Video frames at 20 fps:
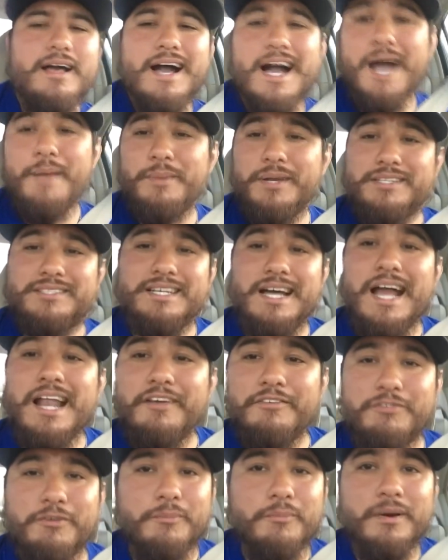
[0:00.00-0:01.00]
I'm
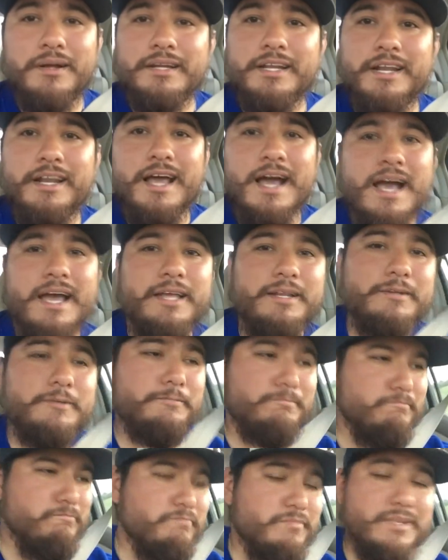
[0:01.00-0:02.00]
excited for Monday night.
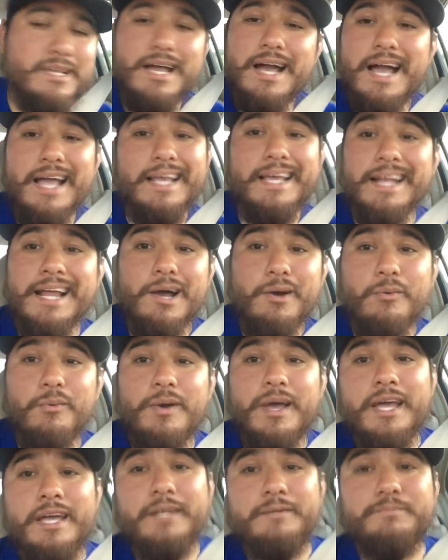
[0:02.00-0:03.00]
I cannot
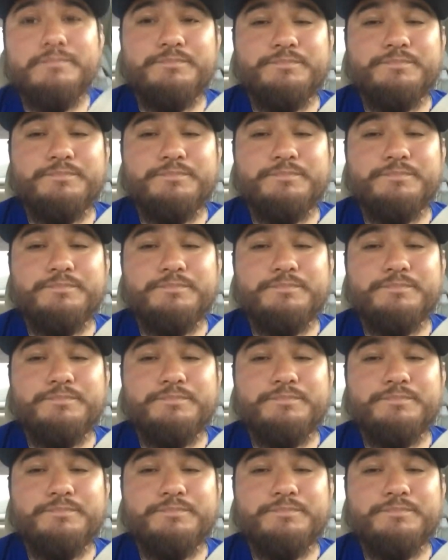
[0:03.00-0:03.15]
wait.